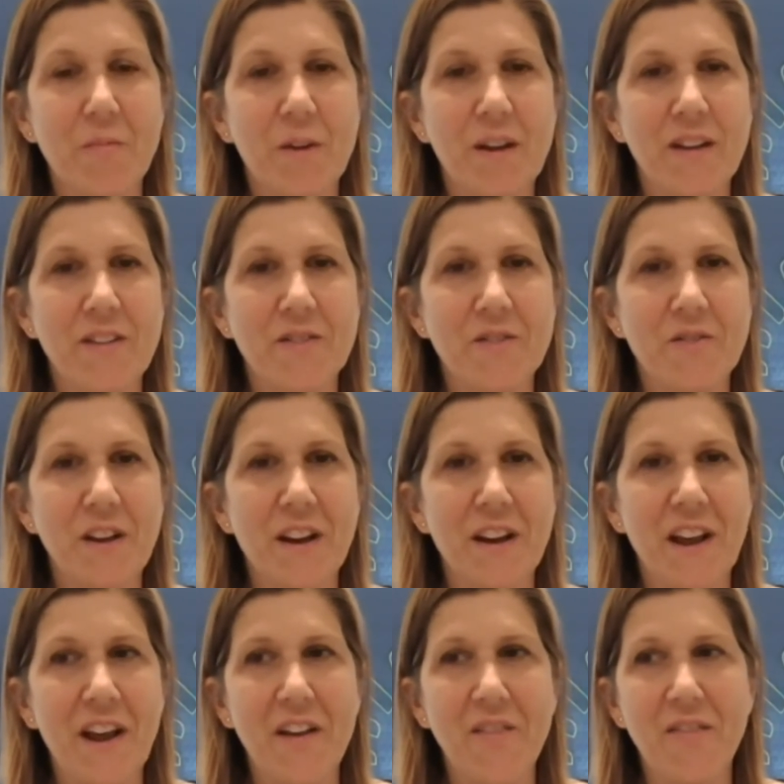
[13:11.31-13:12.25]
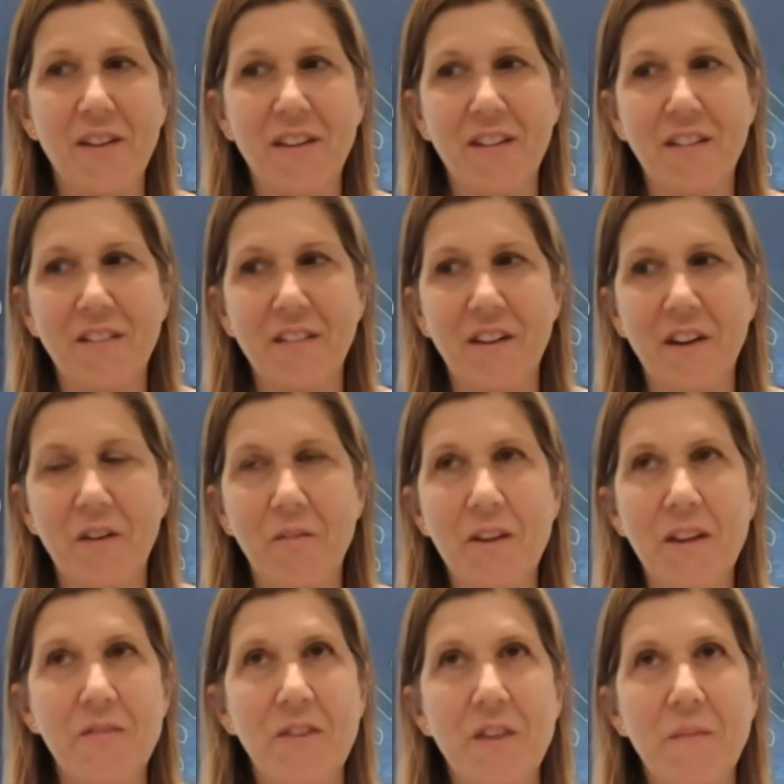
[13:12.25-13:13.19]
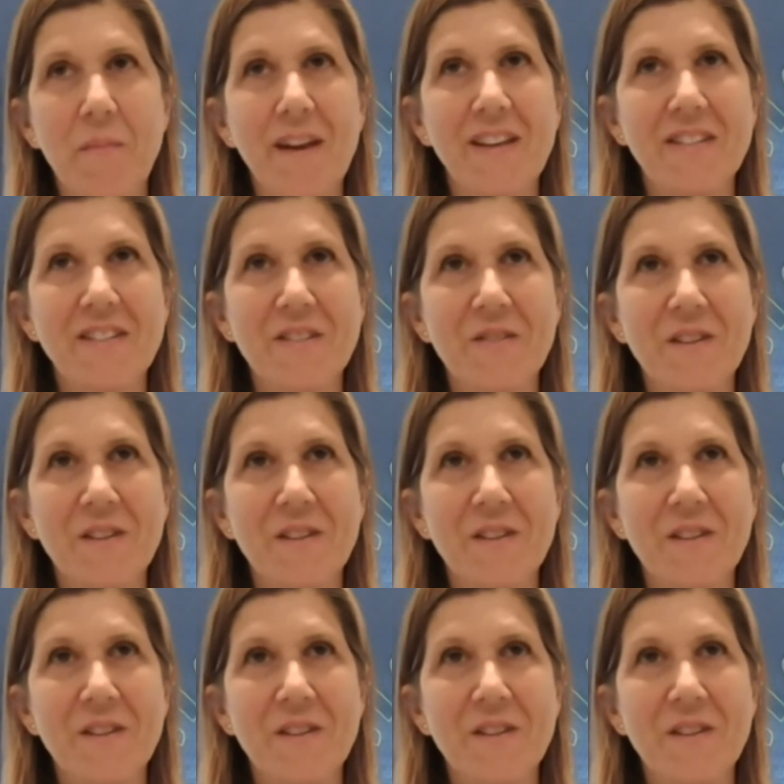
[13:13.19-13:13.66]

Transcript: We do not have a, you know, even the biggest